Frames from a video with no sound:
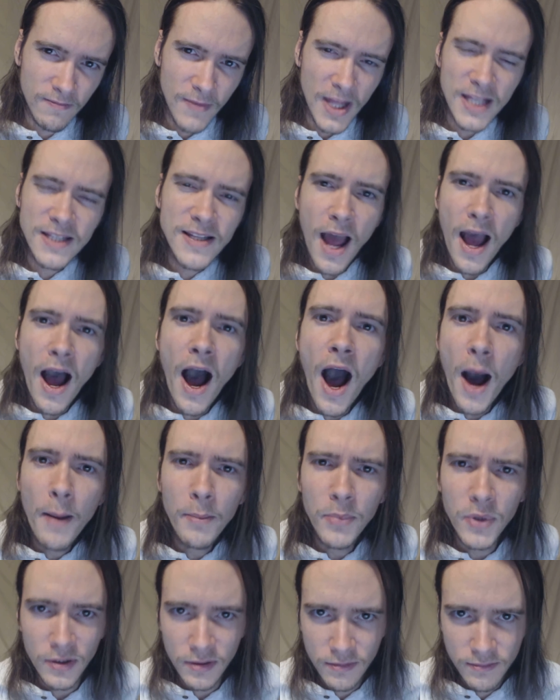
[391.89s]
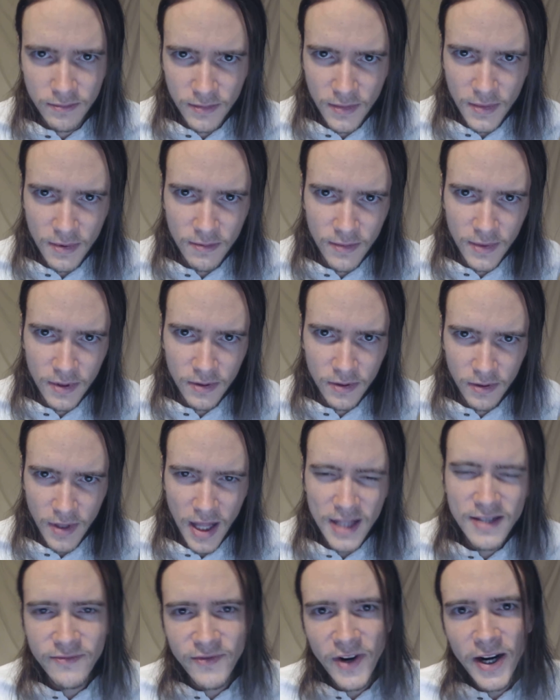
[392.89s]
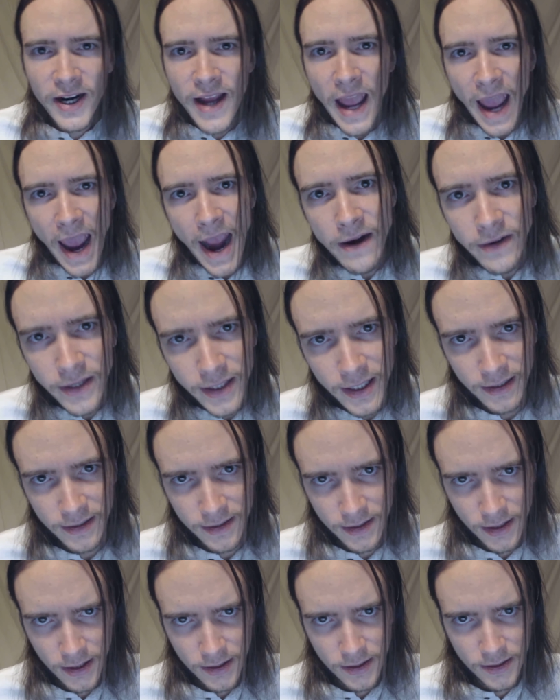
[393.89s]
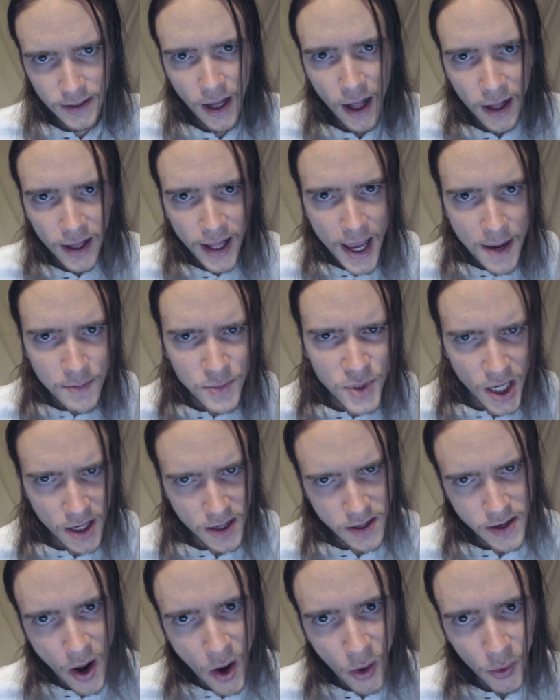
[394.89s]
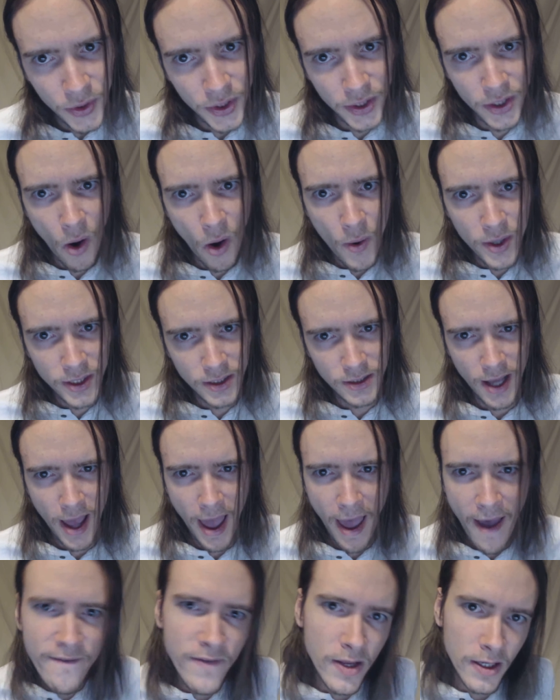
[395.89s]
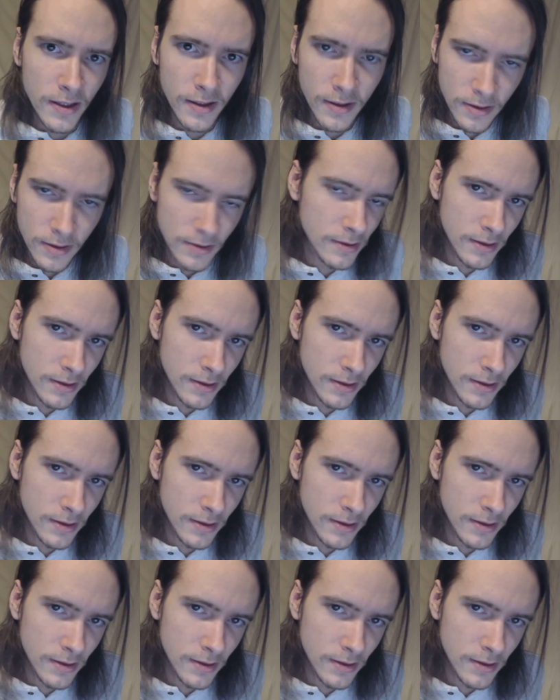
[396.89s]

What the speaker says: That's not humble. That's very arrogant to claim to know you're going to heaven.